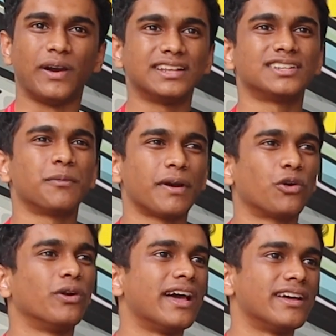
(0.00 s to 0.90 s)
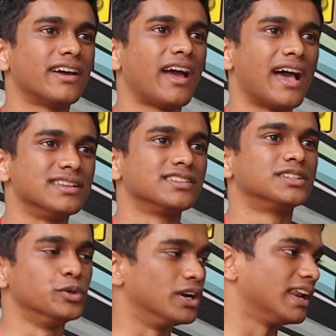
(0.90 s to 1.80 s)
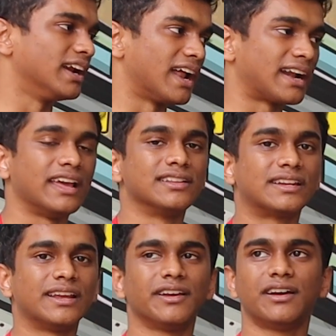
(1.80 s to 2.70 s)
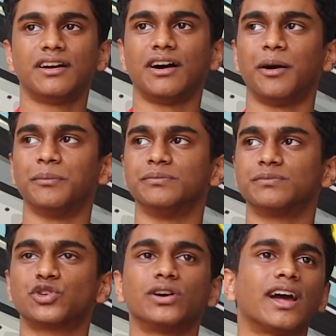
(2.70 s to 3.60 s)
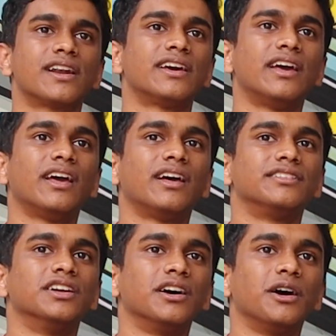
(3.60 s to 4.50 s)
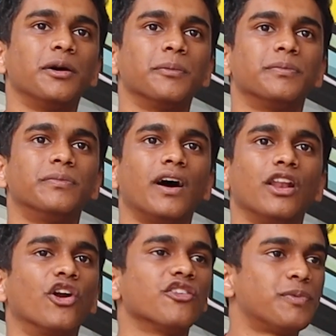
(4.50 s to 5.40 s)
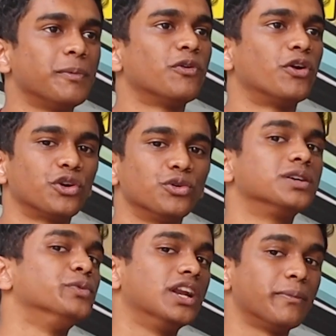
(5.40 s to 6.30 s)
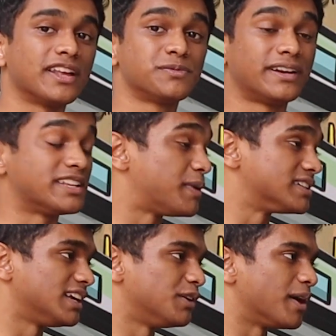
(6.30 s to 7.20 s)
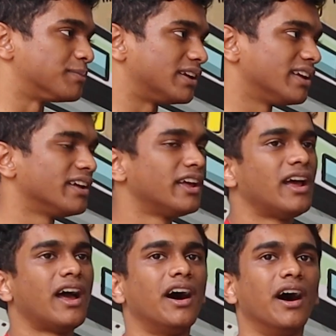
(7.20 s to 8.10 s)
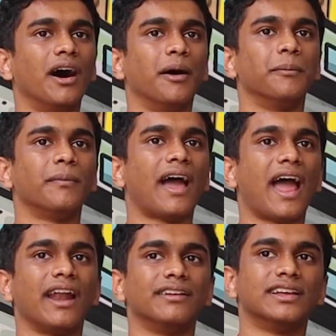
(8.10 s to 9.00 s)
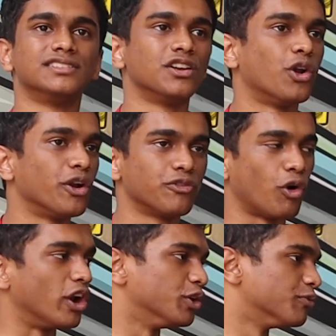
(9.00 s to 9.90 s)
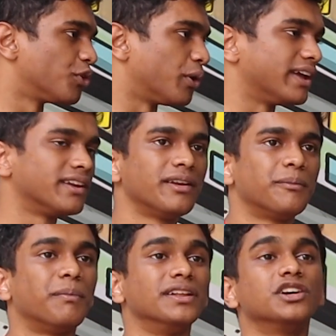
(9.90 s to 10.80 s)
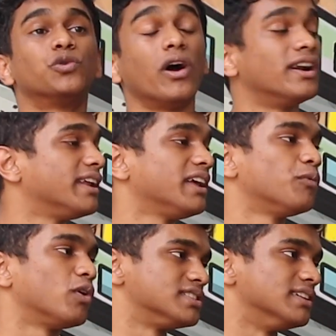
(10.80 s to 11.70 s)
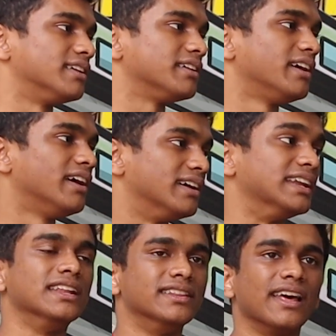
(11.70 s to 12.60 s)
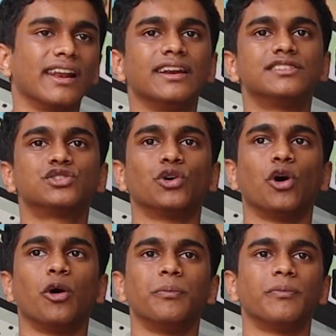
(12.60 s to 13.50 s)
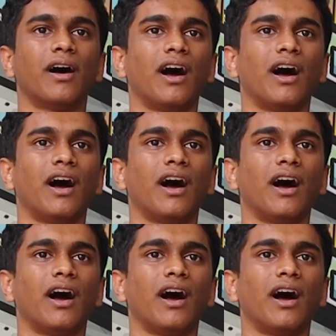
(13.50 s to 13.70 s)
when I started my role as a community lead at Layer 3, saw that a lot of people want to do community management, especially in Web3. And there's a lot of volume flowing in, but the quality wasn't really there, right? So